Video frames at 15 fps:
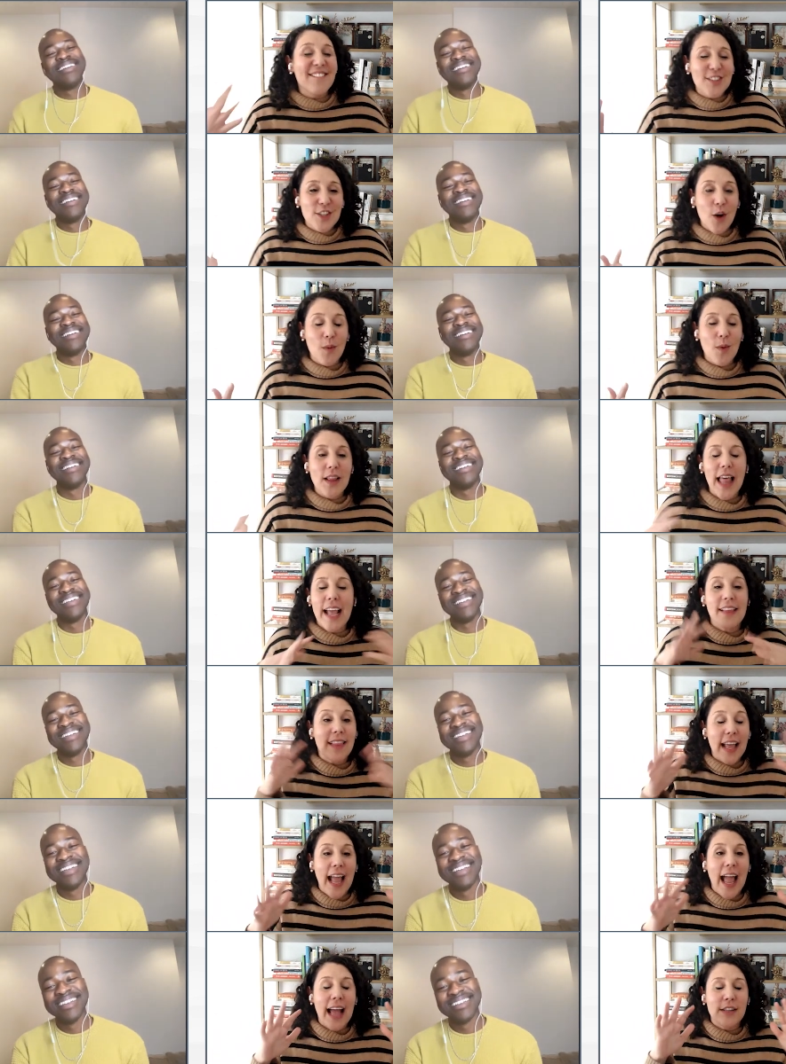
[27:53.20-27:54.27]
Speaker 1: um, so we're like,
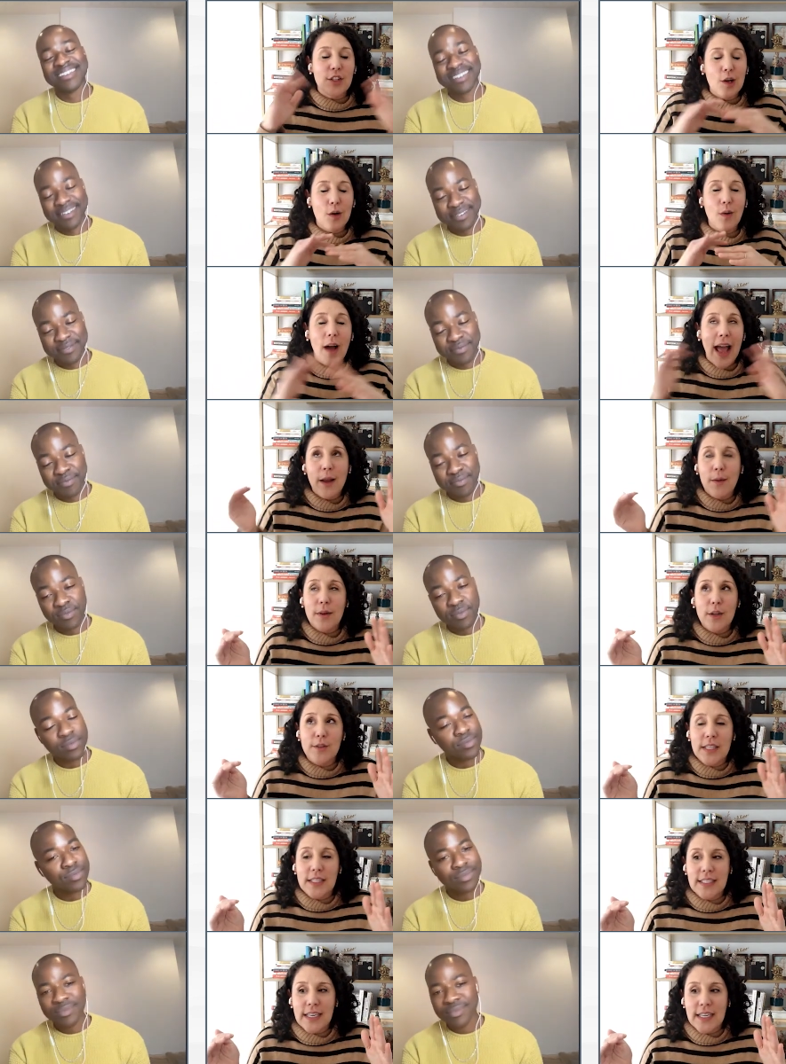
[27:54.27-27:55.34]
like, and so anyone who's
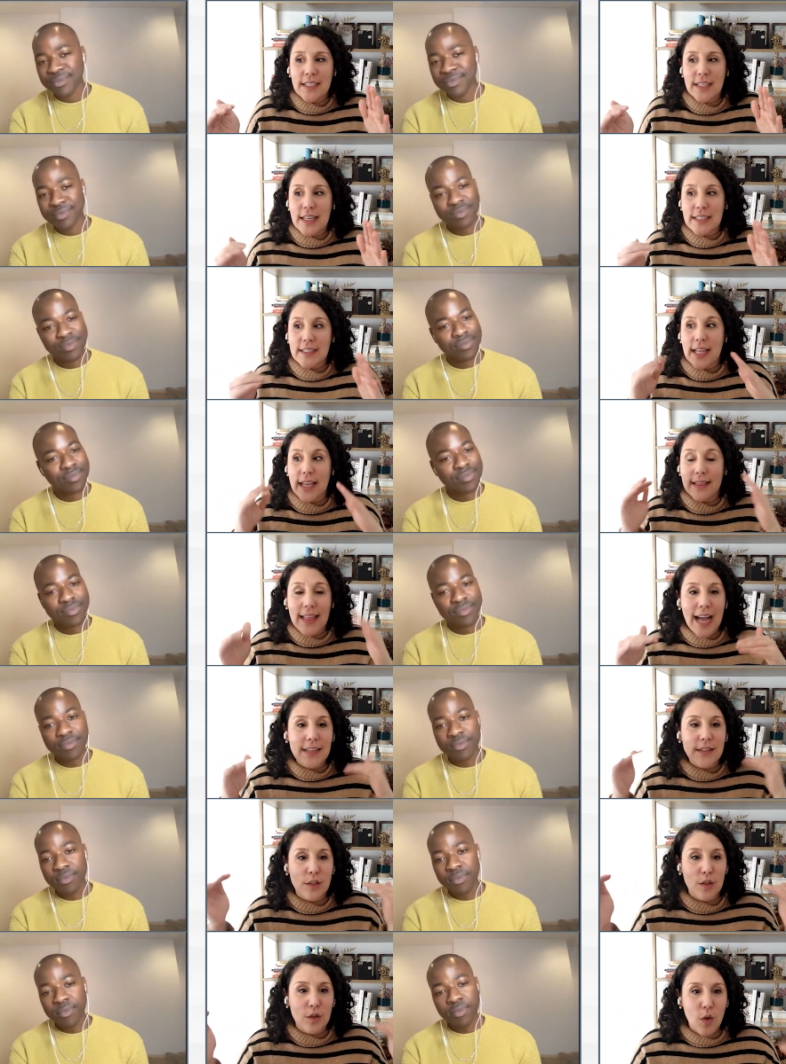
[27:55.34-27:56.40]
listening to this, like,
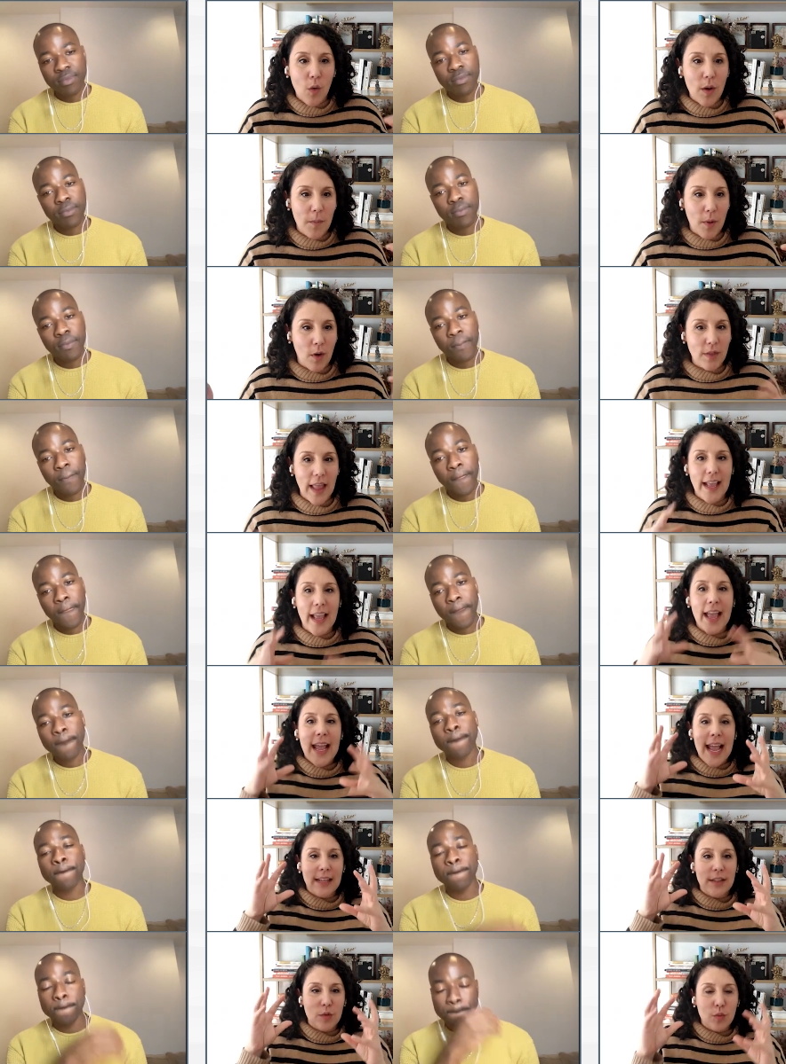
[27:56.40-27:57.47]
that's normal. Like,
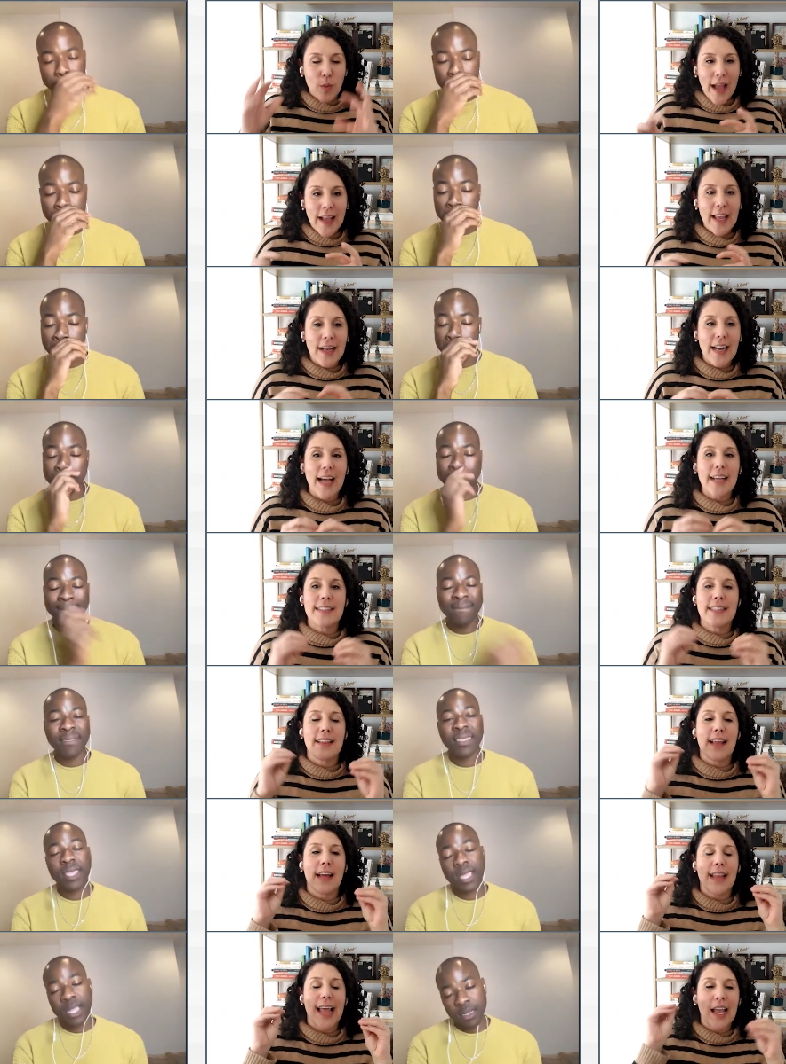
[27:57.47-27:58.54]
it's mm. recognizing
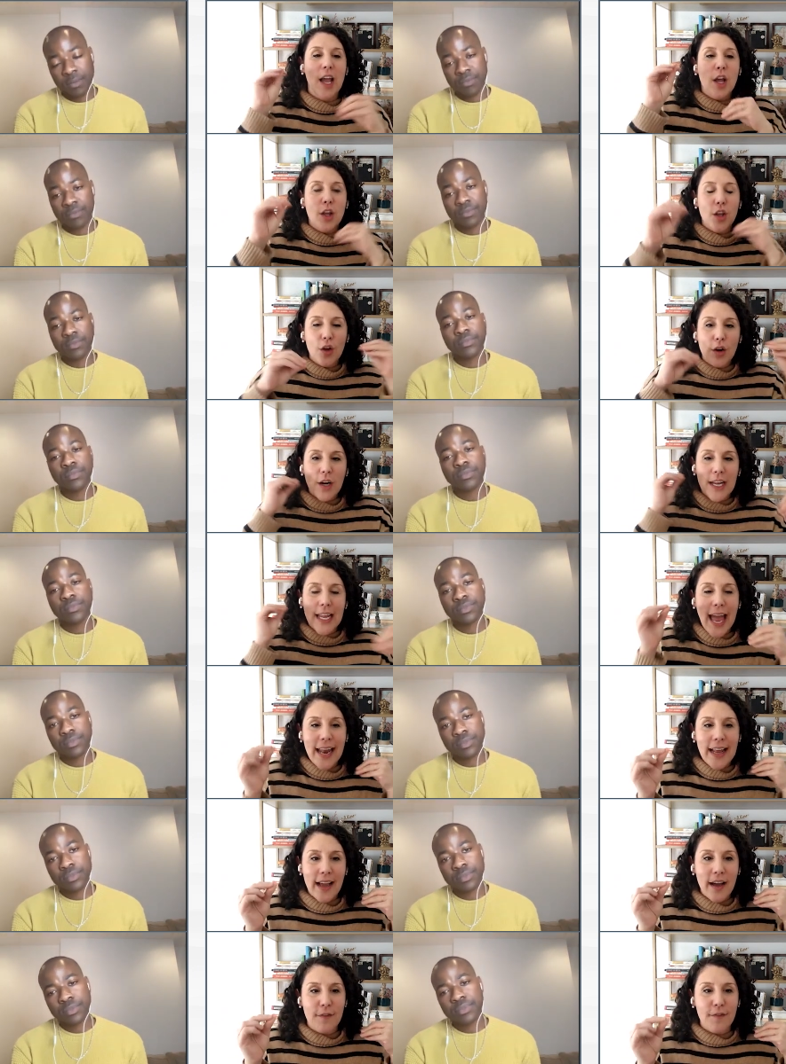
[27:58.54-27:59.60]
that, like, you're
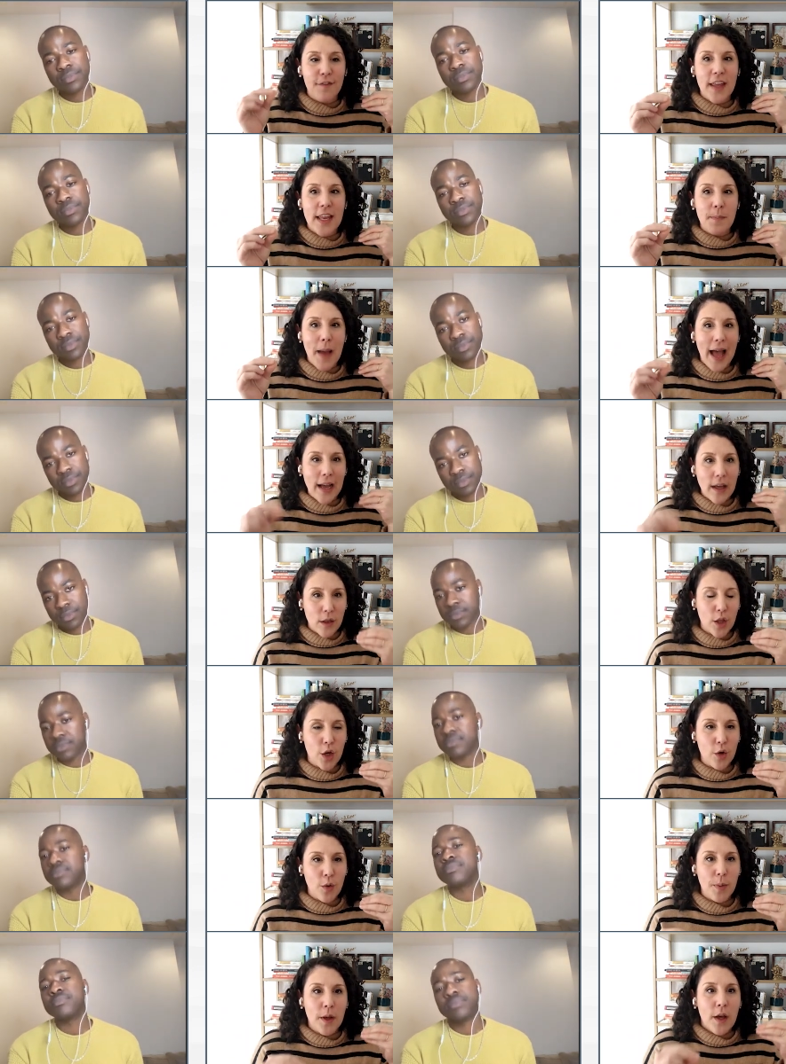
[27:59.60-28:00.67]
getting a feedback
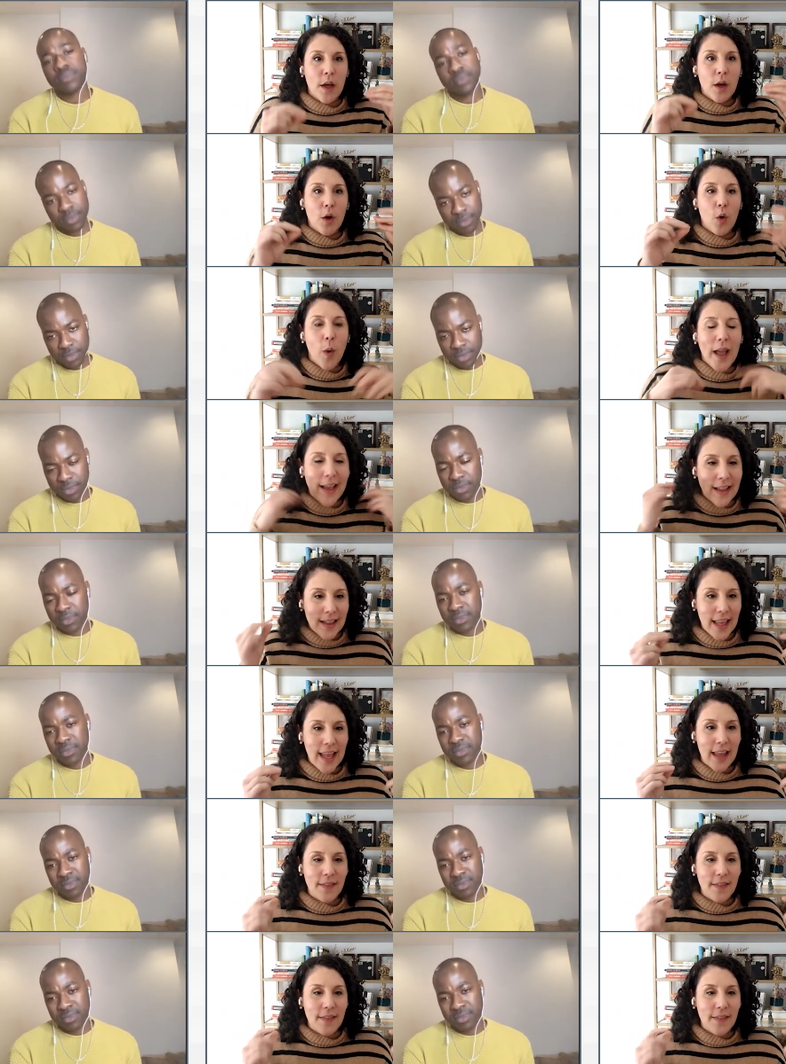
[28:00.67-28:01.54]
loop quickly